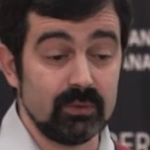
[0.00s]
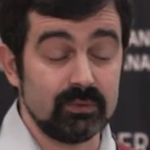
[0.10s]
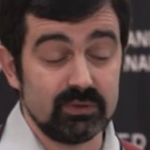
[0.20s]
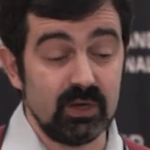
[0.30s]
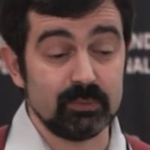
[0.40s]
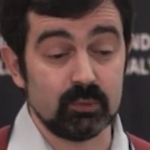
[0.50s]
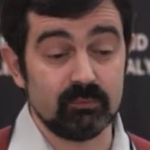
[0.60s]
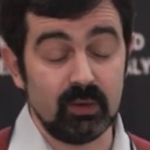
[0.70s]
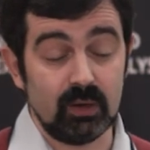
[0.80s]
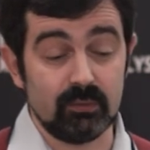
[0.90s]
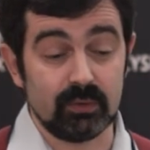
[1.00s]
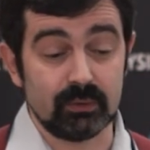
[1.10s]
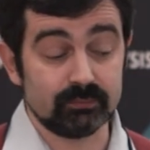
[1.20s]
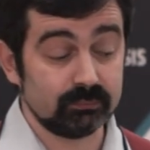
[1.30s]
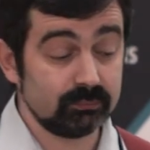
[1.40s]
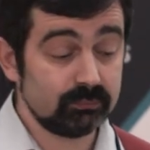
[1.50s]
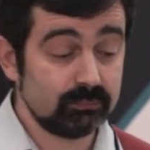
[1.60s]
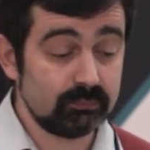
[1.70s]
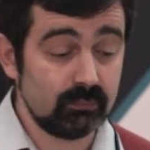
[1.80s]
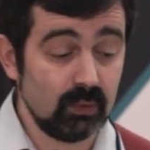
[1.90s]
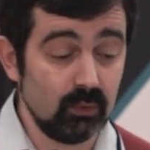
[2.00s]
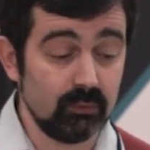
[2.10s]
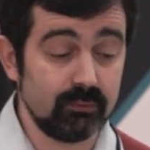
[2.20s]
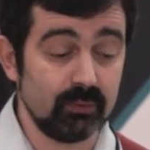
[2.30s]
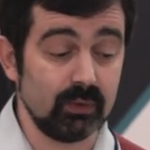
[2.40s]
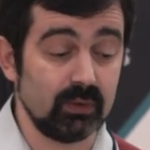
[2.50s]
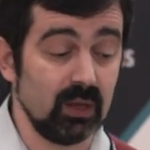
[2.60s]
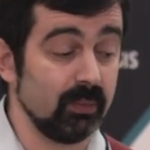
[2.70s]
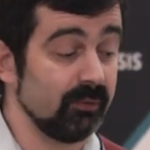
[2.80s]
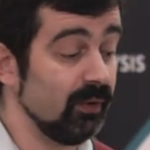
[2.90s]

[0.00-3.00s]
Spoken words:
a description of behavior of library